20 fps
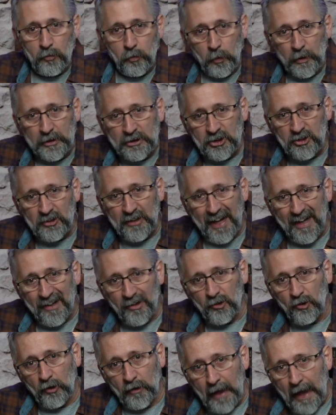witches had
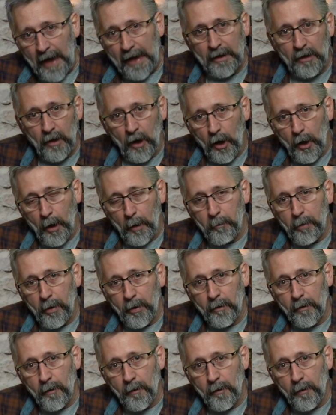us lined up.